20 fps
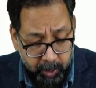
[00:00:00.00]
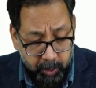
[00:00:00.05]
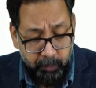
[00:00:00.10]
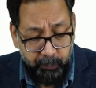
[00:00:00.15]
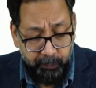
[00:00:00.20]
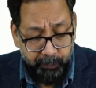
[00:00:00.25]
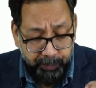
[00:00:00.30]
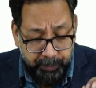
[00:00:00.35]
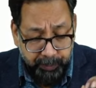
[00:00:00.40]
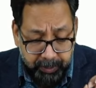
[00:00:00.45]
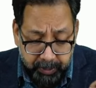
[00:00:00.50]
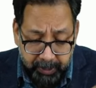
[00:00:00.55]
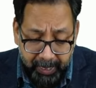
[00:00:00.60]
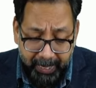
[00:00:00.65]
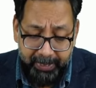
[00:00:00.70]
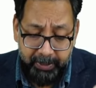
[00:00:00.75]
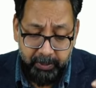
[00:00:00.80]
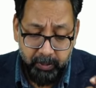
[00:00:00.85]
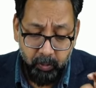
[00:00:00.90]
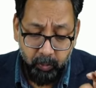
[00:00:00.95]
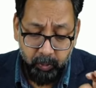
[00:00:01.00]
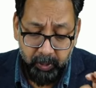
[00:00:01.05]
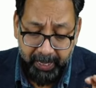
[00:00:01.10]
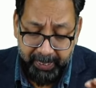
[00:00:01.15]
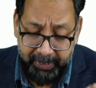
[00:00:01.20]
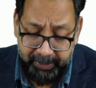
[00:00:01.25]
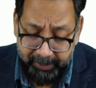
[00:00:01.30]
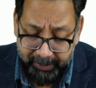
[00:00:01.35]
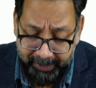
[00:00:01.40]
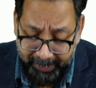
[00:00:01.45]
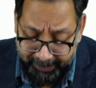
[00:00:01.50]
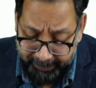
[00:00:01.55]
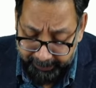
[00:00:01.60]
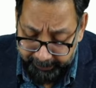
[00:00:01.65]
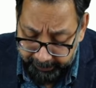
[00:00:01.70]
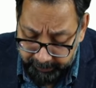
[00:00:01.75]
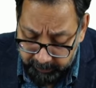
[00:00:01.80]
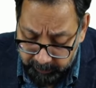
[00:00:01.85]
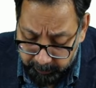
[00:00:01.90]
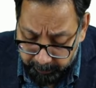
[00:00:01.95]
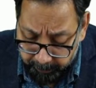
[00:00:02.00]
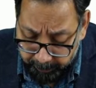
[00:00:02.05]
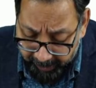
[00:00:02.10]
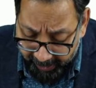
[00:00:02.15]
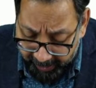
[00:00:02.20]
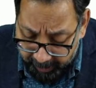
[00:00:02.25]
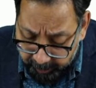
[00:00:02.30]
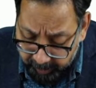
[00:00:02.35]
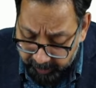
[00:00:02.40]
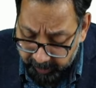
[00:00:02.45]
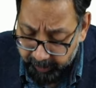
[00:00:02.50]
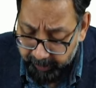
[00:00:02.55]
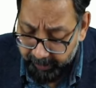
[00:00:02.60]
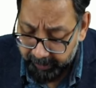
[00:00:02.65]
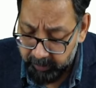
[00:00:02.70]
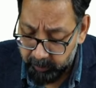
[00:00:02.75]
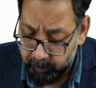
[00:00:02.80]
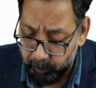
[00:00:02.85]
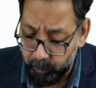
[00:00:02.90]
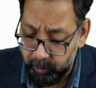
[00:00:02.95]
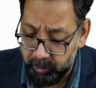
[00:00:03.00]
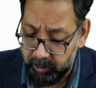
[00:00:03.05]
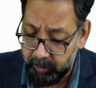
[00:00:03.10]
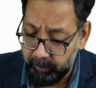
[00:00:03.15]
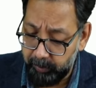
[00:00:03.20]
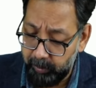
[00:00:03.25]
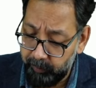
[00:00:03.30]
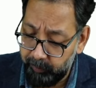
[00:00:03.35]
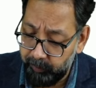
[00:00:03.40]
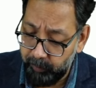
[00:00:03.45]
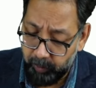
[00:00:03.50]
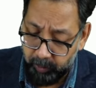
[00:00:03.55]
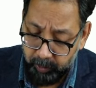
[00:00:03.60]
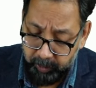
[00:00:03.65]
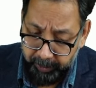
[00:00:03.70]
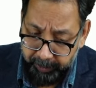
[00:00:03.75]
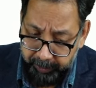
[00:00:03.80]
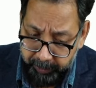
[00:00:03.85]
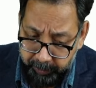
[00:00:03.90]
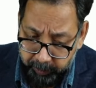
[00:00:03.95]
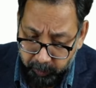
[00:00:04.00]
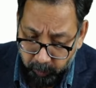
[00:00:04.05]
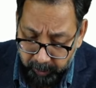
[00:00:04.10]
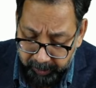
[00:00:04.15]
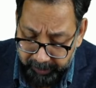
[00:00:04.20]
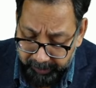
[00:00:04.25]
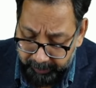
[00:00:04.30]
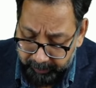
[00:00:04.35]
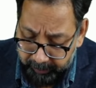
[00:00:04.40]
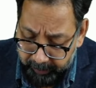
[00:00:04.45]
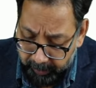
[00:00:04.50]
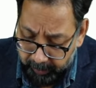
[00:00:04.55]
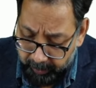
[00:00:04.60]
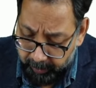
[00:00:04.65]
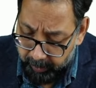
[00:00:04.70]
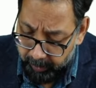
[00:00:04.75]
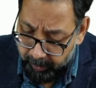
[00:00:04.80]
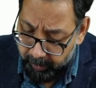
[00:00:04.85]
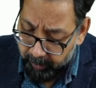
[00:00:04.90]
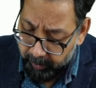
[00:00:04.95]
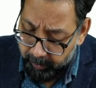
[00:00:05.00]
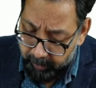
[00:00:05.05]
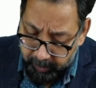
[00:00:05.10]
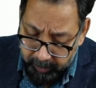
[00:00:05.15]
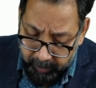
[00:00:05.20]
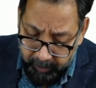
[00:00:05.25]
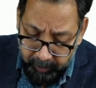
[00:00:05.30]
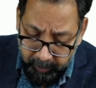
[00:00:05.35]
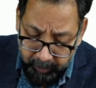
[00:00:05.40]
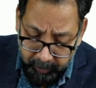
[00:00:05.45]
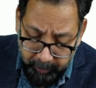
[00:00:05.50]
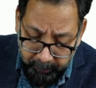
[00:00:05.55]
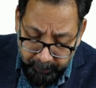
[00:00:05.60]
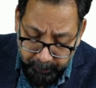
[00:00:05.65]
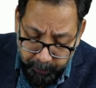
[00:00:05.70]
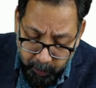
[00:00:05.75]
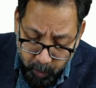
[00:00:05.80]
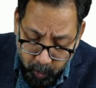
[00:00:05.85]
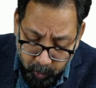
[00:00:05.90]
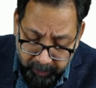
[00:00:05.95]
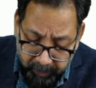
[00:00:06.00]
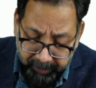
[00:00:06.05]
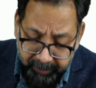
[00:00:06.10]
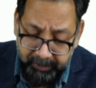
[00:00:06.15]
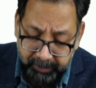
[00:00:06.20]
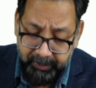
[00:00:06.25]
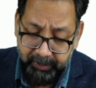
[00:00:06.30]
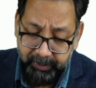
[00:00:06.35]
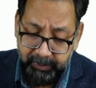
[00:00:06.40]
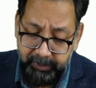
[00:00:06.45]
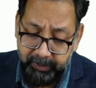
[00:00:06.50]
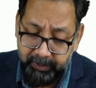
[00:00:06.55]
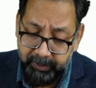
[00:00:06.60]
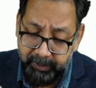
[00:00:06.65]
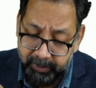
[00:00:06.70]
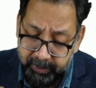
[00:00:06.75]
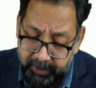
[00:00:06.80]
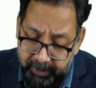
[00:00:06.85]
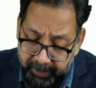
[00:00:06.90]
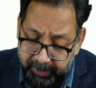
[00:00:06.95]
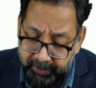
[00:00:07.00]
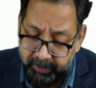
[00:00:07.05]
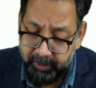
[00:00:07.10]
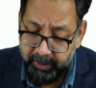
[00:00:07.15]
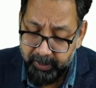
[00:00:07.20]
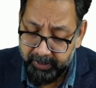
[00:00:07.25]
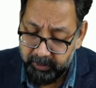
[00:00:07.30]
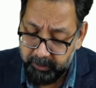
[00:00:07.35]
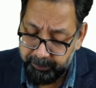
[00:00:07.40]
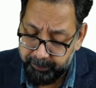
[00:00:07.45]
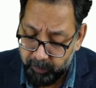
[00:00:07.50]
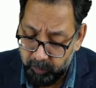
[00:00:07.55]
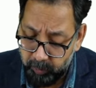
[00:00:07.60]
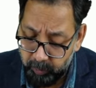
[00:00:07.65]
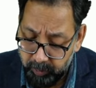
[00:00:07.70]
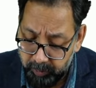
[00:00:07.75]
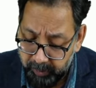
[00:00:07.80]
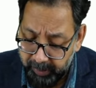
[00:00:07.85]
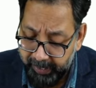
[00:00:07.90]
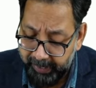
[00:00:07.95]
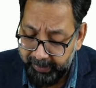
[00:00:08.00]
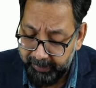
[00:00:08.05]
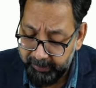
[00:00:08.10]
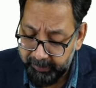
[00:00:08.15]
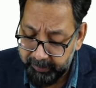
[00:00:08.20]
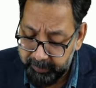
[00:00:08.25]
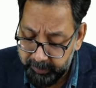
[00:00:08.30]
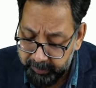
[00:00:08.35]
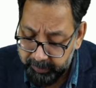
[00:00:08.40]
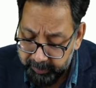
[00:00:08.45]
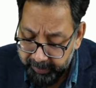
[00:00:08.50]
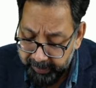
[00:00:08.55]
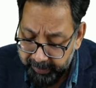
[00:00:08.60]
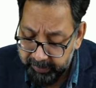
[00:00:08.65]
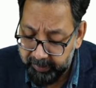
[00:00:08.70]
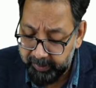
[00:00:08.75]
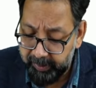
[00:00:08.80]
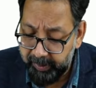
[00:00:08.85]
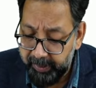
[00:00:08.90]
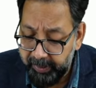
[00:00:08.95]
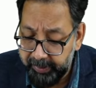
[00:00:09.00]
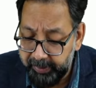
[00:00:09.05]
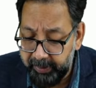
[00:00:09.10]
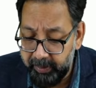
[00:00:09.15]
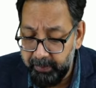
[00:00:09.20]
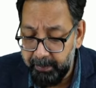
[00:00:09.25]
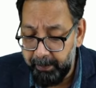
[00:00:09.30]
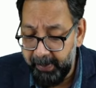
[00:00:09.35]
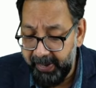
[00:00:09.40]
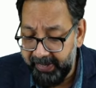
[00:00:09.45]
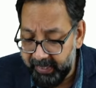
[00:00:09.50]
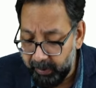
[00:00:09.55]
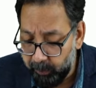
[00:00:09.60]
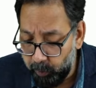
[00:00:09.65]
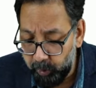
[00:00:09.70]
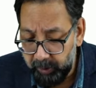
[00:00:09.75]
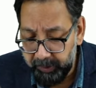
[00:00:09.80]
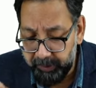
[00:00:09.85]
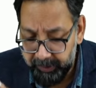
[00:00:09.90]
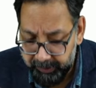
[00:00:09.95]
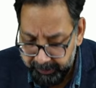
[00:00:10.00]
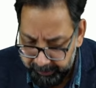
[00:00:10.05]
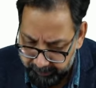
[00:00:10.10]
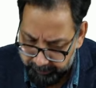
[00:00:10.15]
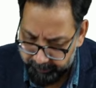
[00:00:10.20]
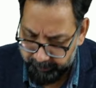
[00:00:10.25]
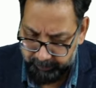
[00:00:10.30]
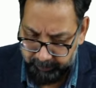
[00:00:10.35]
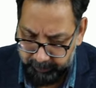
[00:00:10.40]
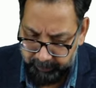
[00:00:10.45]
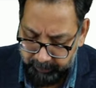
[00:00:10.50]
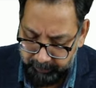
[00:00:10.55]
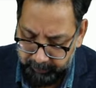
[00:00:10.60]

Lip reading: Which endocrine gland is primarily responsible for controlling the body's stress response and stress related metabolic changes?